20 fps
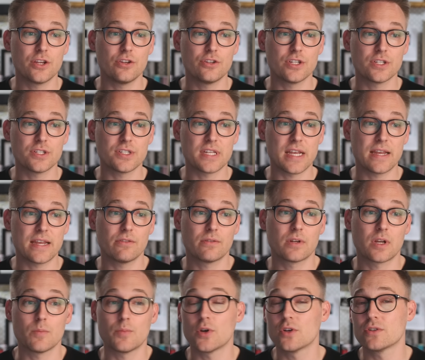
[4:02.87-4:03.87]
You just say
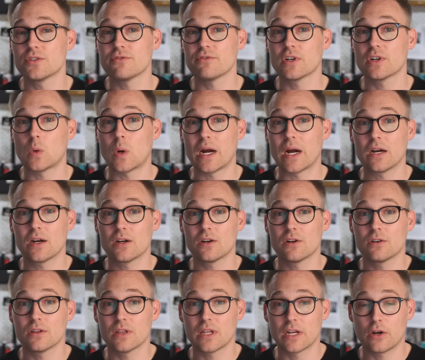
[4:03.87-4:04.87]
composer
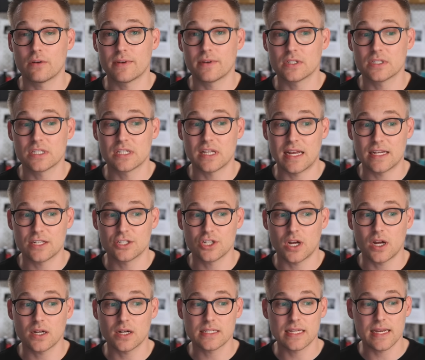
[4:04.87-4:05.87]
require
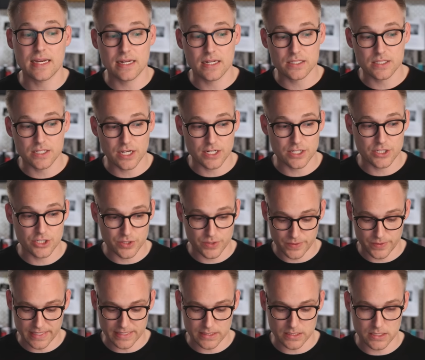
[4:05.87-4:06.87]
Laravel/Octane. It's going to
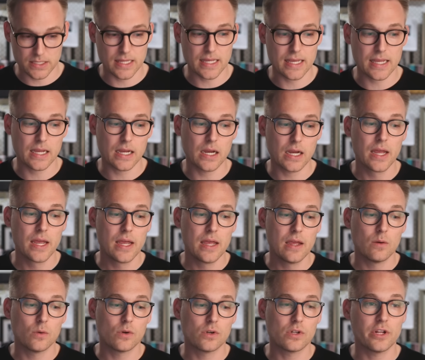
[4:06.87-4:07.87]
do its thing.
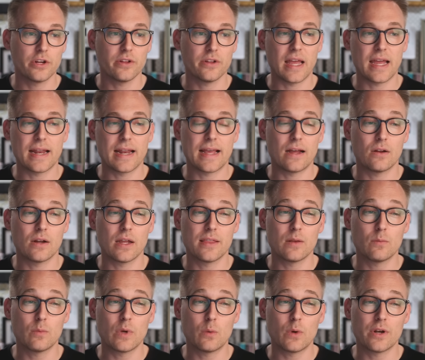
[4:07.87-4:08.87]
We'll clear that out, and
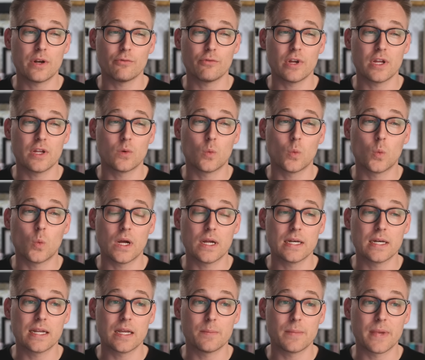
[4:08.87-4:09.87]
then we want to run
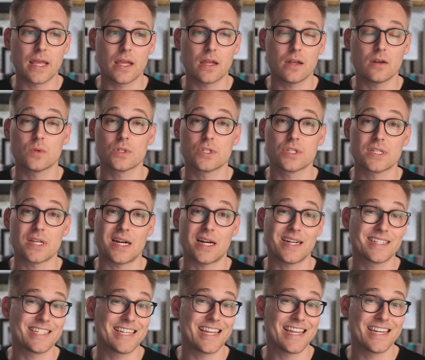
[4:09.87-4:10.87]
one command, which is
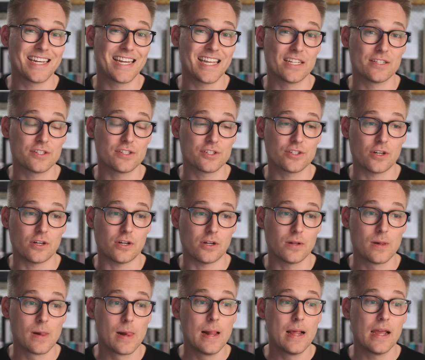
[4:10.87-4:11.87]
octane
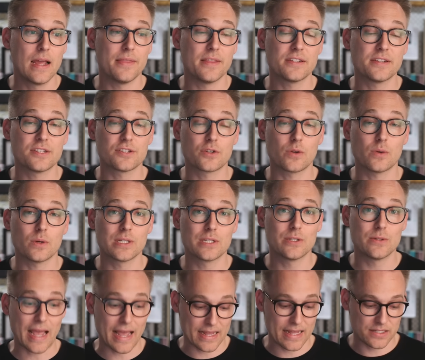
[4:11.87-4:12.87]
install. And this is going
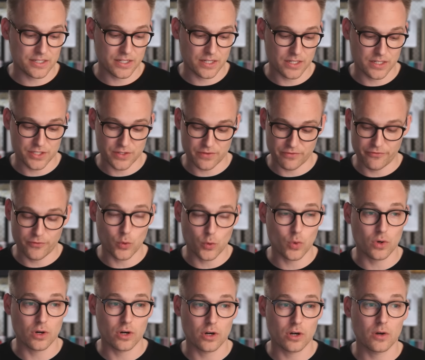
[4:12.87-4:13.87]
to ask us
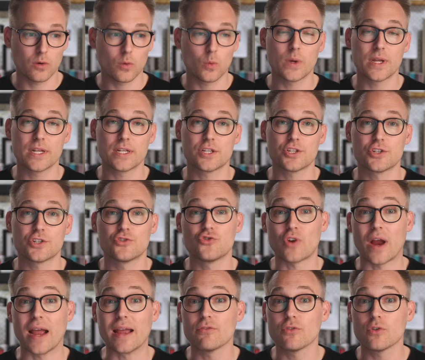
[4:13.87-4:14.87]
for which
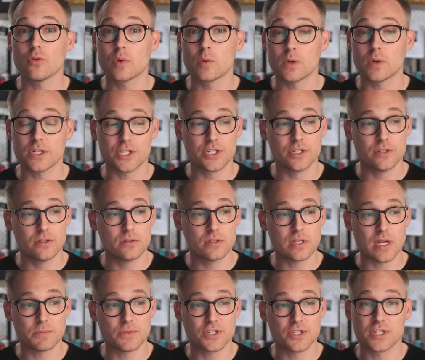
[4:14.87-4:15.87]
driver we want to use.
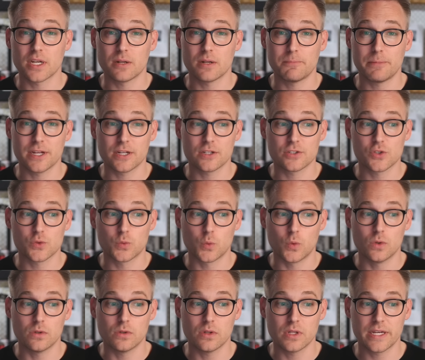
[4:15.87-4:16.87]
I'm just going to pick
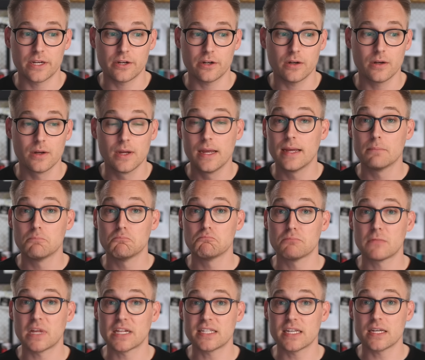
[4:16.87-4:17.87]
Swool here.
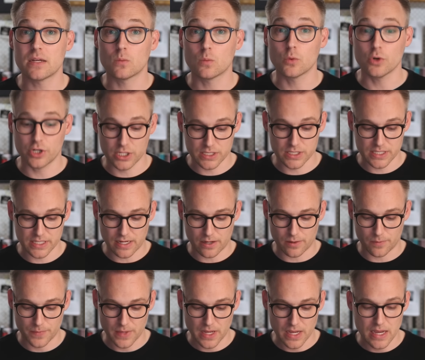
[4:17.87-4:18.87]
That's it, we're good to
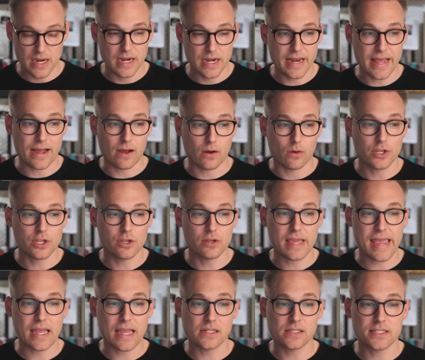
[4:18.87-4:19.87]
go. Now, you
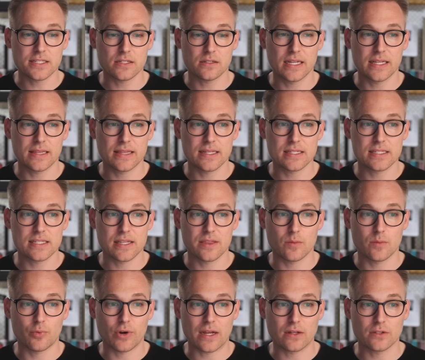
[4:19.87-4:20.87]
can still hit this in
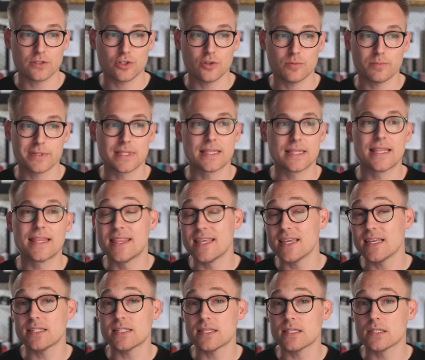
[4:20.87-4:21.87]
the browser, but
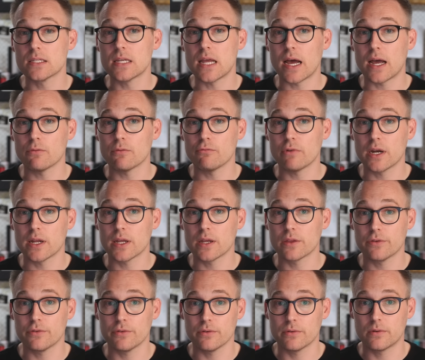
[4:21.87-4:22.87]
this is not running
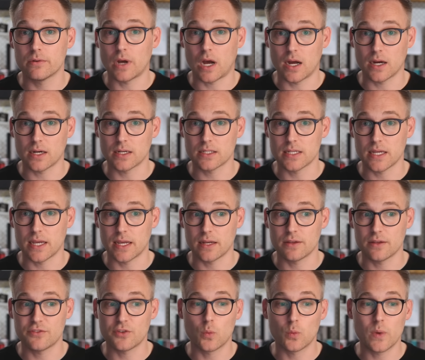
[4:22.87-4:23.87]
through
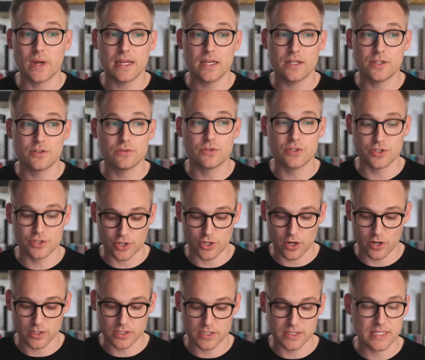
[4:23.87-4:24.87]
Octane. So we need to
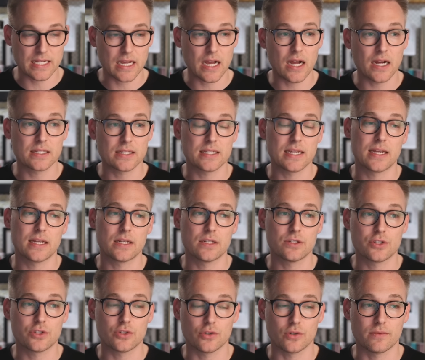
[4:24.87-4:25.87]
start the Octane
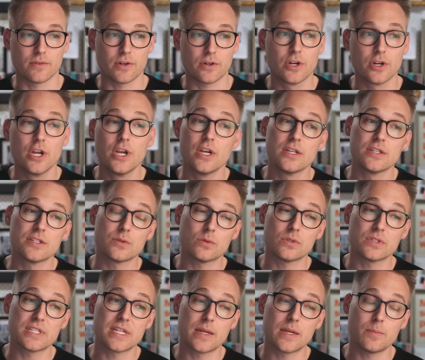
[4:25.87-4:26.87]
server. So
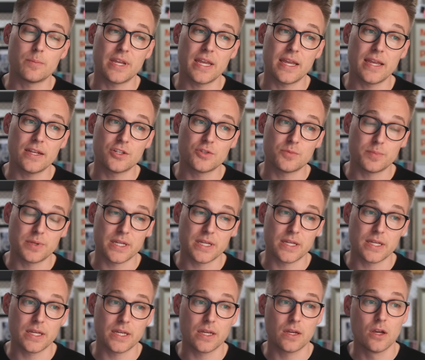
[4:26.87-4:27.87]
we'll say
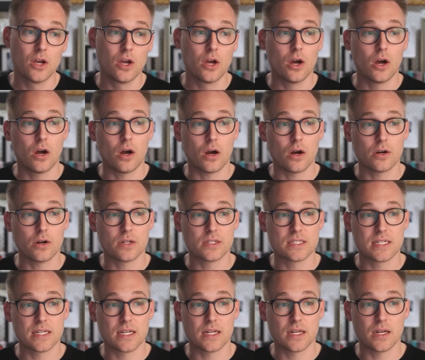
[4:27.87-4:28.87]
PHP
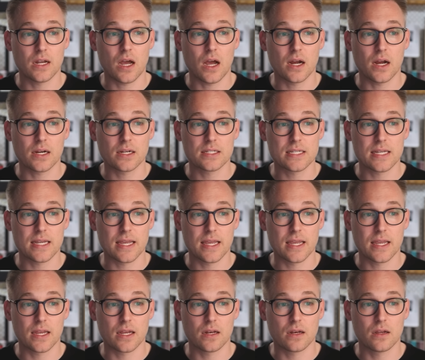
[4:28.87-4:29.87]
artisan
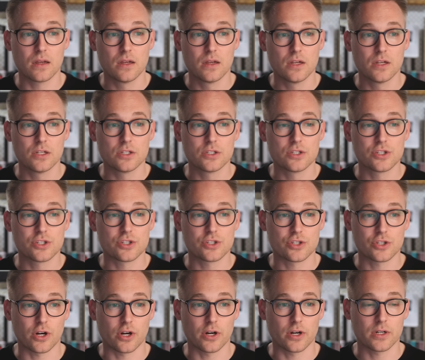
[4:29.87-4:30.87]
octane
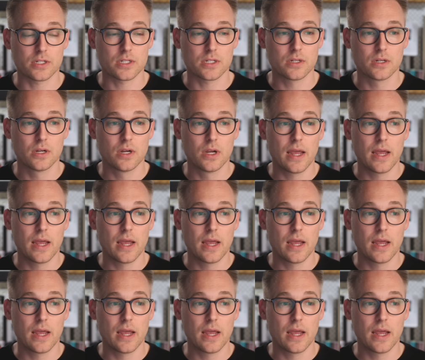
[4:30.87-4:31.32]
start.